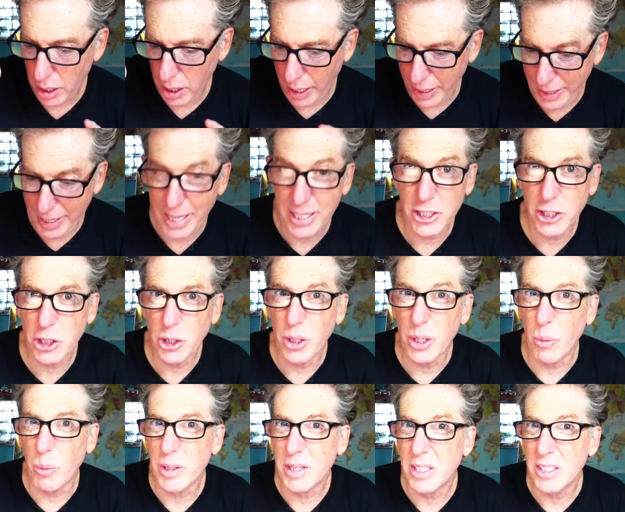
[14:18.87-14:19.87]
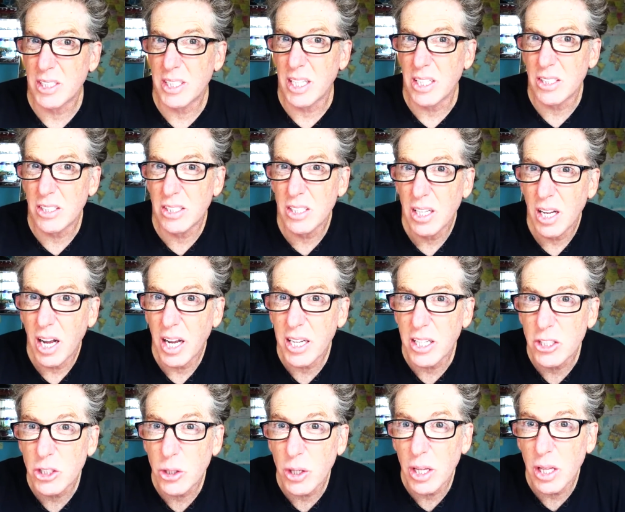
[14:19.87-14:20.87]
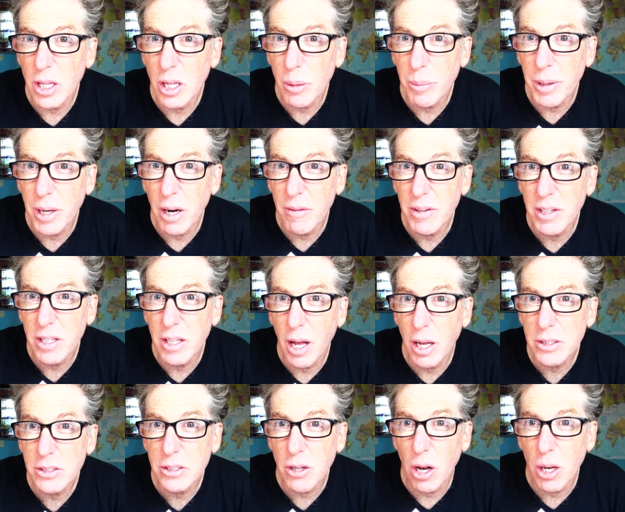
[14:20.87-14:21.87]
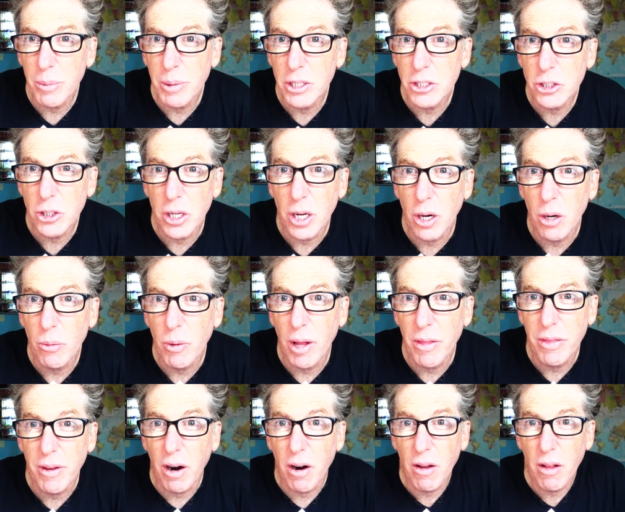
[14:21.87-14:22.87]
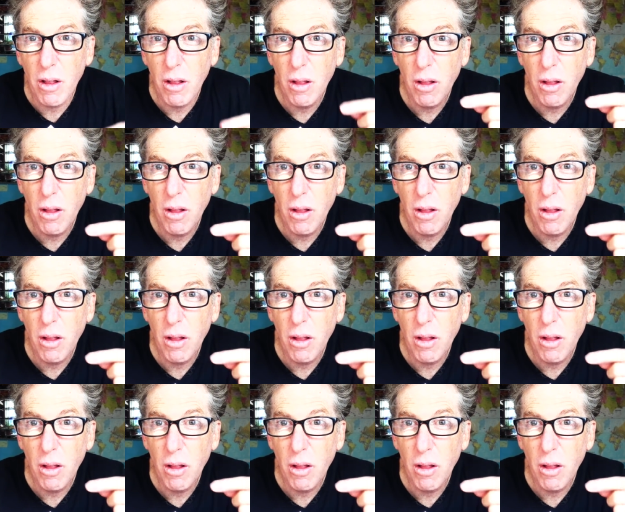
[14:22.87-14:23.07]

I can't show you what this is. I can show you a little bit of it. That's all I'm going to show you right there.